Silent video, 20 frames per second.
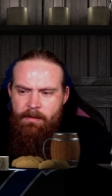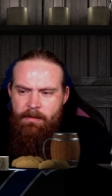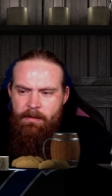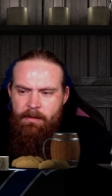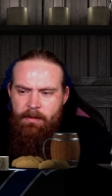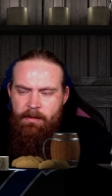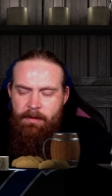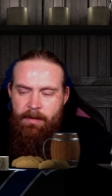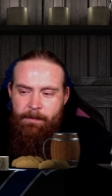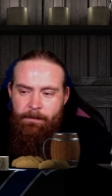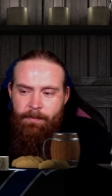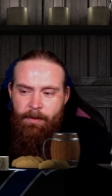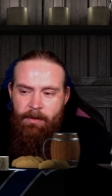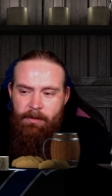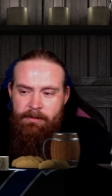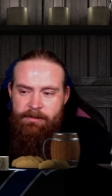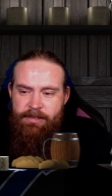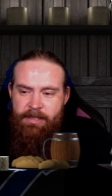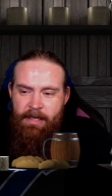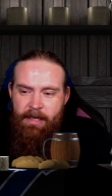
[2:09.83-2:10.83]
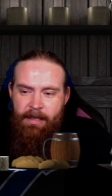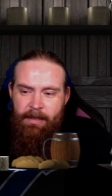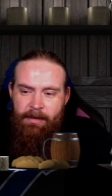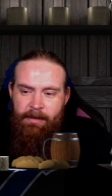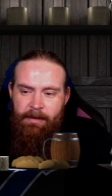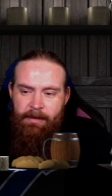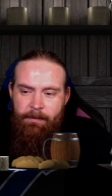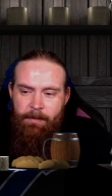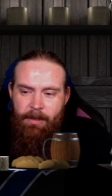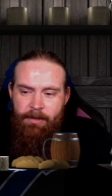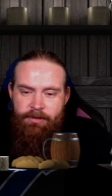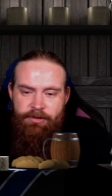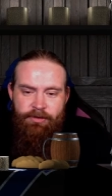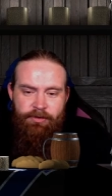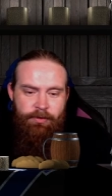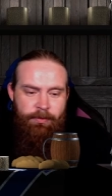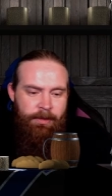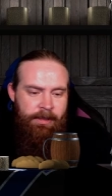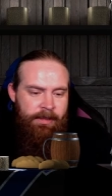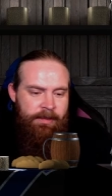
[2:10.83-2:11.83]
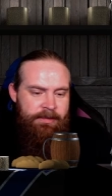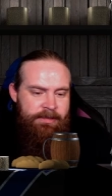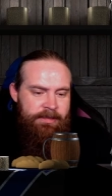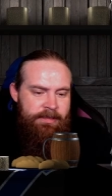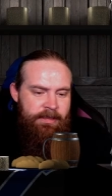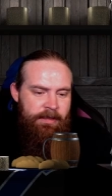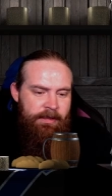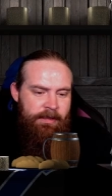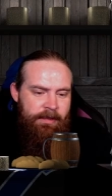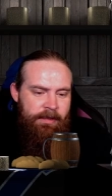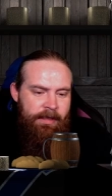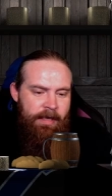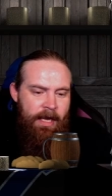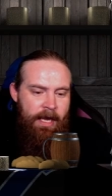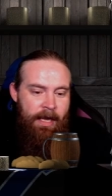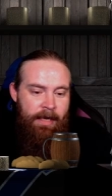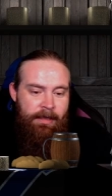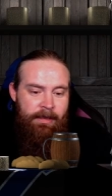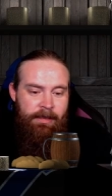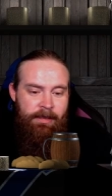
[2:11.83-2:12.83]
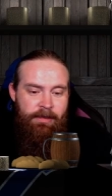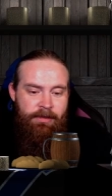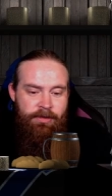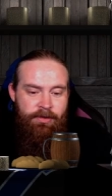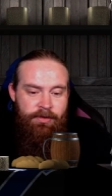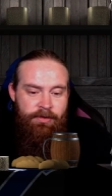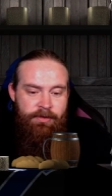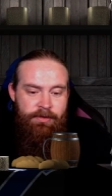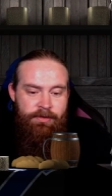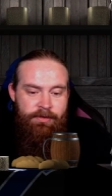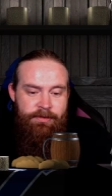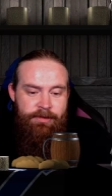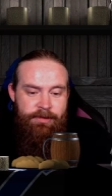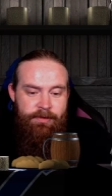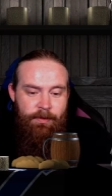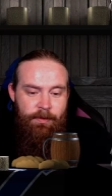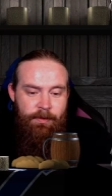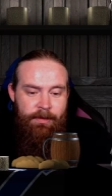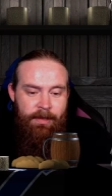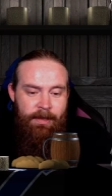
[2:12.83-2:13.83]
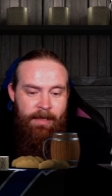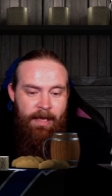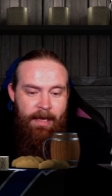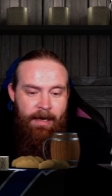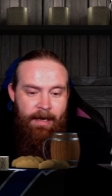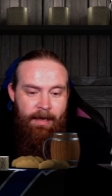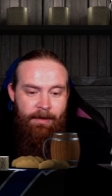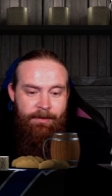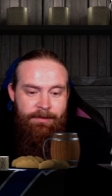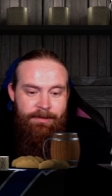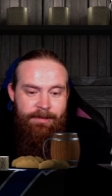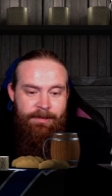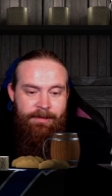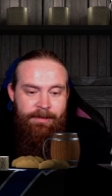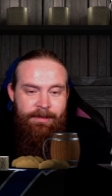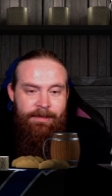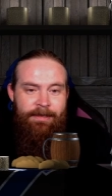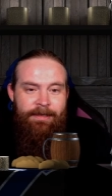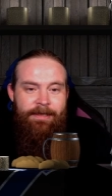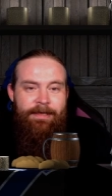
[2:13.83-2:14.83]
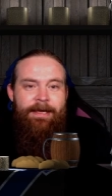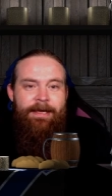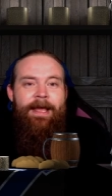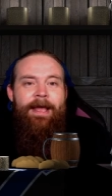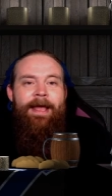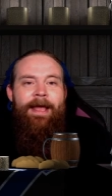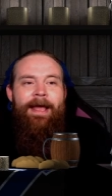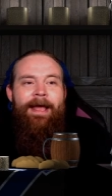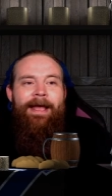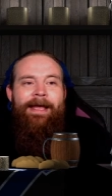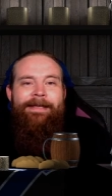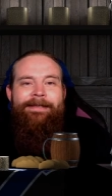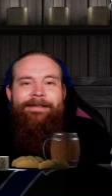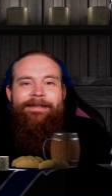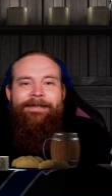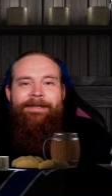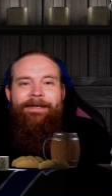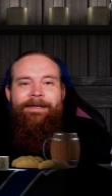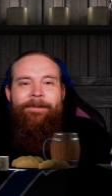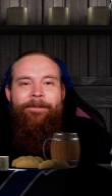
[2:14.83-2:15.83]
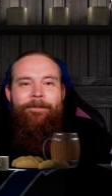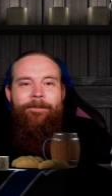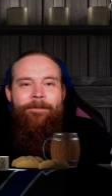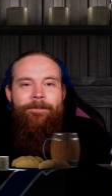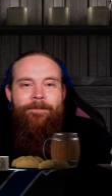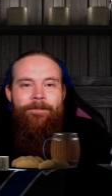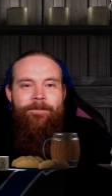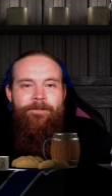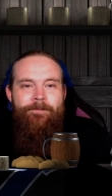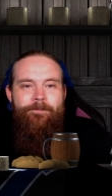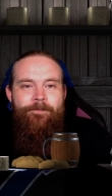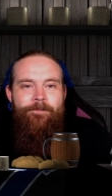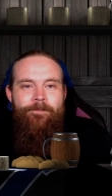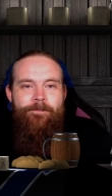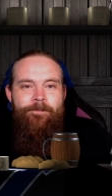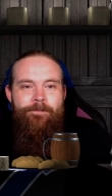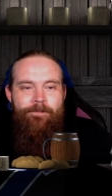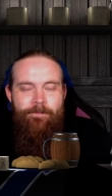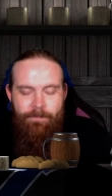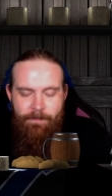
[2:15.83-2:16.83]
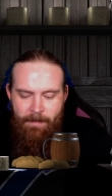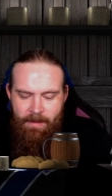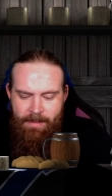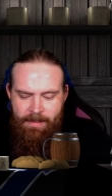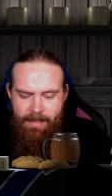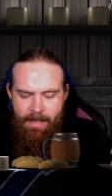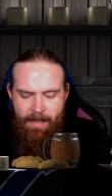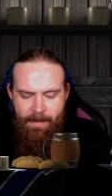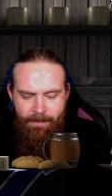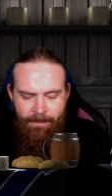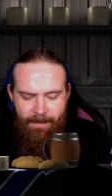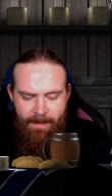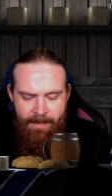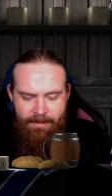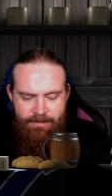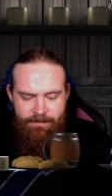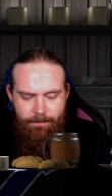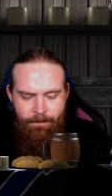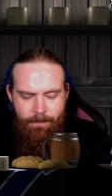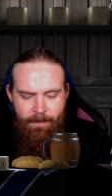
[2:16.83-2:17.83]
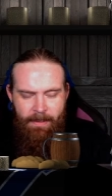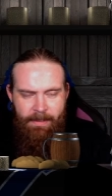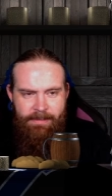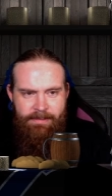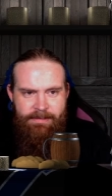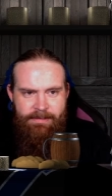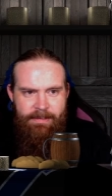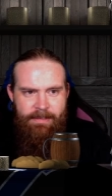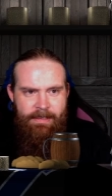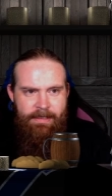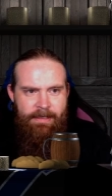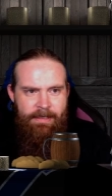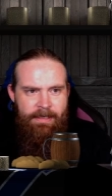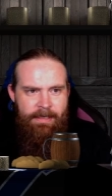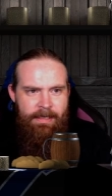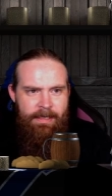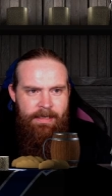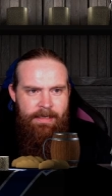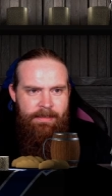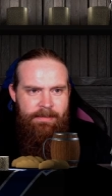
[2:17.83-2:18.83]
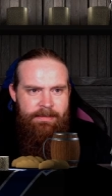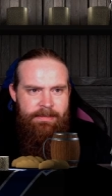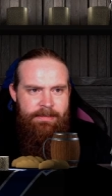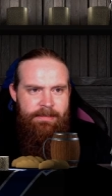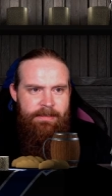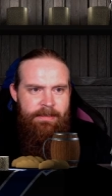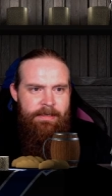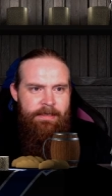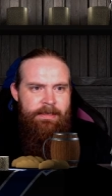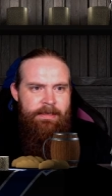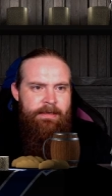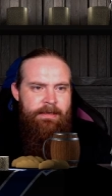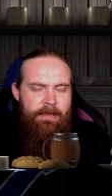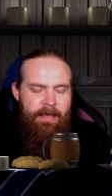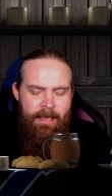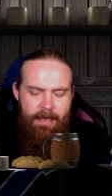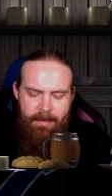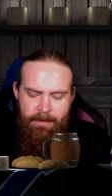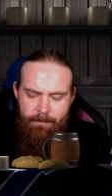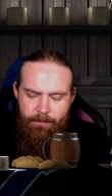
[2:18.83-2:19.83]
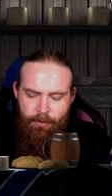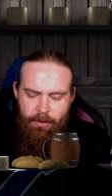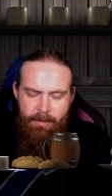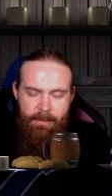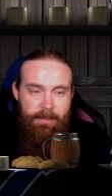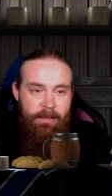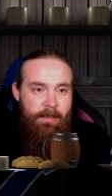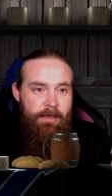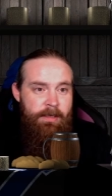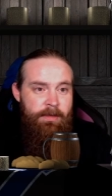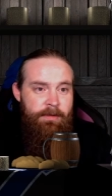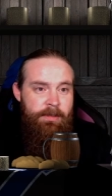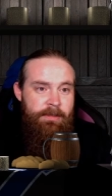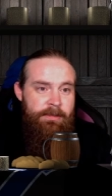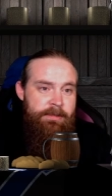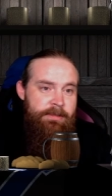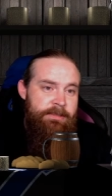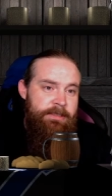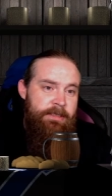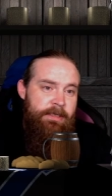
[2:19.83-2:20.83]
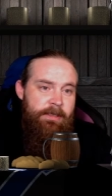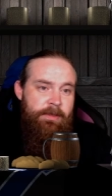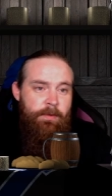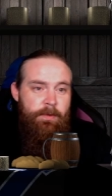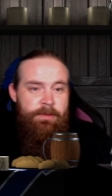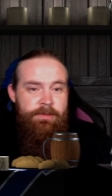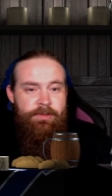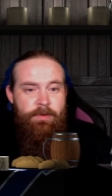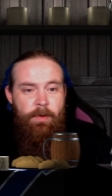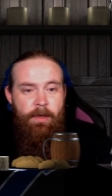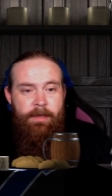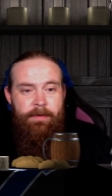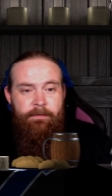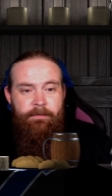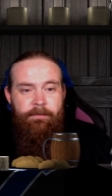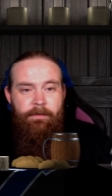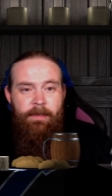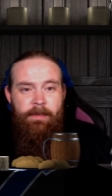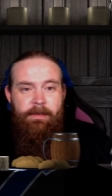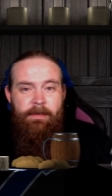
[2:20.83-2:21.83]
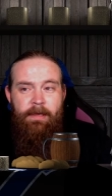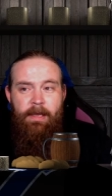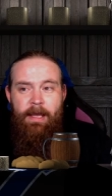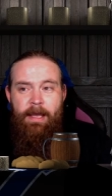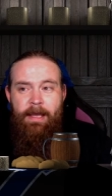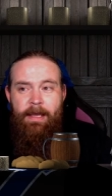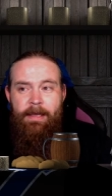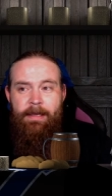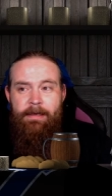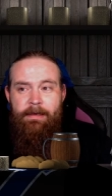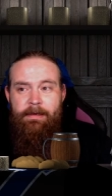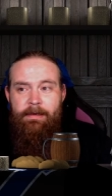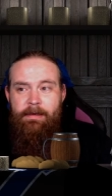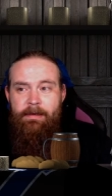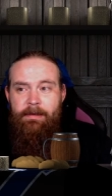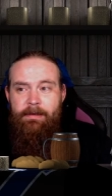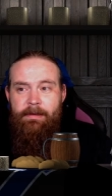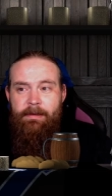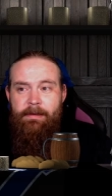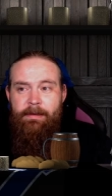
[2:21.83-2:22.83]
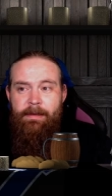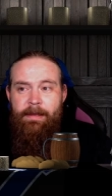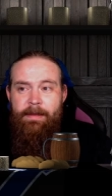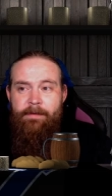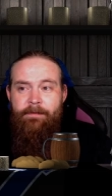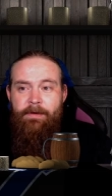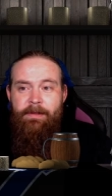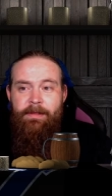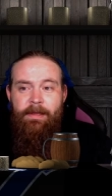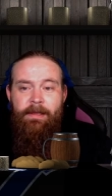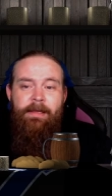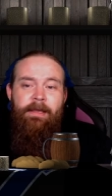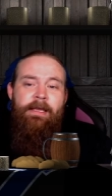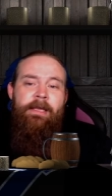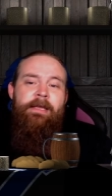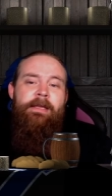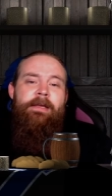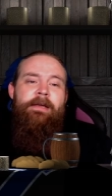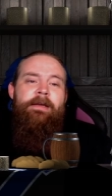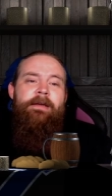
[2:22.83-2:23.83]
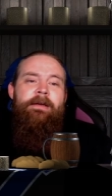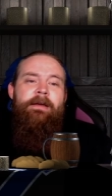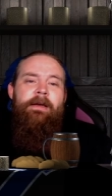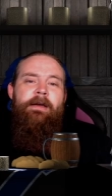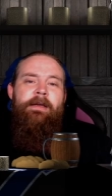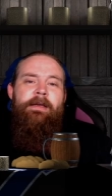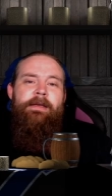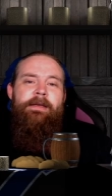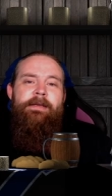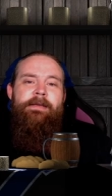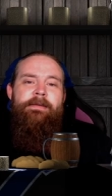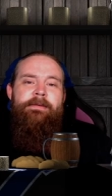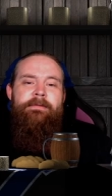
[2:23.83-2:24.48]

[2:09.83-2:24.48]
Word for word: Holy balls, yeah, in about two weeks. Uh, I need to sort that out. And um, yeah, that's basically it had a brilliant New Year's. It was quite fun and uh, everything. Uh,